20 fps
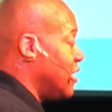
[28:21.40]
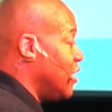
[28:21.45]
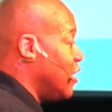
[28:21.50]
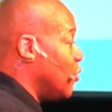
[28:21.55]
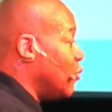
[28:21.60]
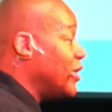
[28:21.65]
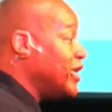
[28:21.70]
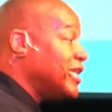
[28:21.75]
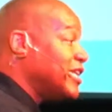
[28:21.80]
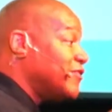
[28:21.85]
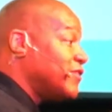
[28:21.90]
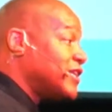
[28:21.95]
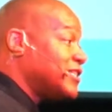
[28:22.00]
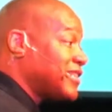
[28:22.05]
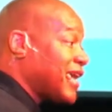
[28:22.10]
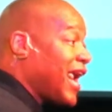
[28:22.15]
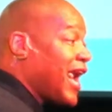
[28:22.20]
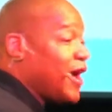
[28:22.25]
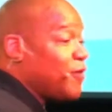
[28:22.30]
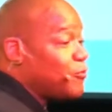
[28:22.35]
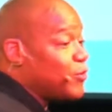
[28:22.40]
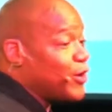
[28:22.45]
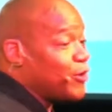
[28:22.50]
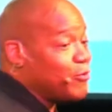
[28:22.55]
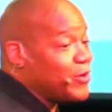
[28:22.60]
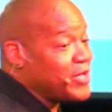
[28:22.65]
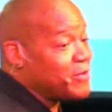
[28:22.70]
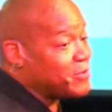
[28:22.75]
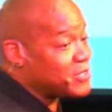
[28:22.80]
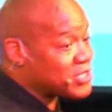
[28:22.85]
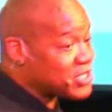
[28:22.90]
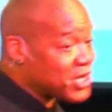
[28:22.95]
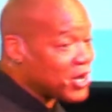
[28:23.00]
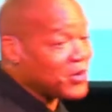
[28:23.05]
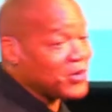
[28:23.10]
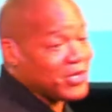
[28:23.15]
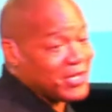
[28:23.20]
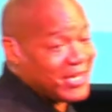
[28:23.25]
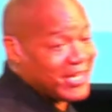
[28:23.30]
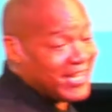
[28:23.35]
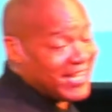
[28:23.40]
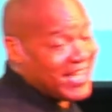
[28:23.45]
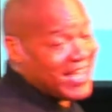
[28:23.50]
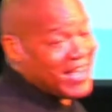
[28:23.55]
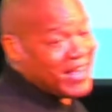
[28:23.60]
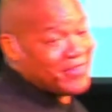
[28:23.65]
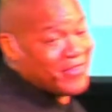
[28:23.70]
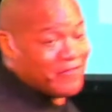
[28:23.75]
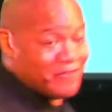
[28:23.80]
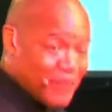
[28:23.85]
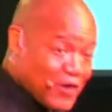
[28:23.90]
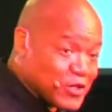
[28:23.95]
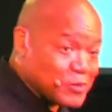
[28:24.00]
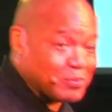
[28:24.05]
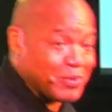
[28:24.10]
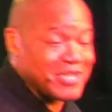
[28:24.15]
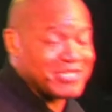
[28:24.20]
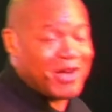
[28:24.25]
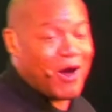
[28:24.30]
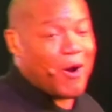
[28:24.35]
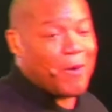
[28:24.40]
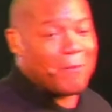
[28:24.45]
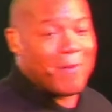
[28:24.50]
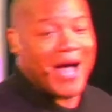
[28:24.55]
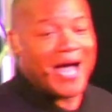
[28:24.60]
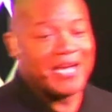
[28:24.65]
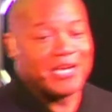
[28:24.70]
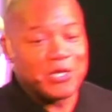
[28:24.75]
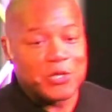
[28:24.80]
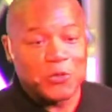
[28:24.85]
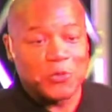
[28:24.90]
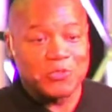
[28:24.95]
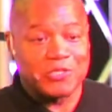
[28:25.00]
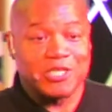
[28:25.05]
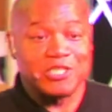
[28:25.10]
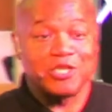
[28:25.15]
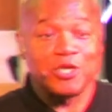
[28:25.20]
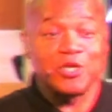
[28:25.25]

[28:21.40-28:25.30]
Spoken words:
We live at a time where we certainly, the first place our mind goes is,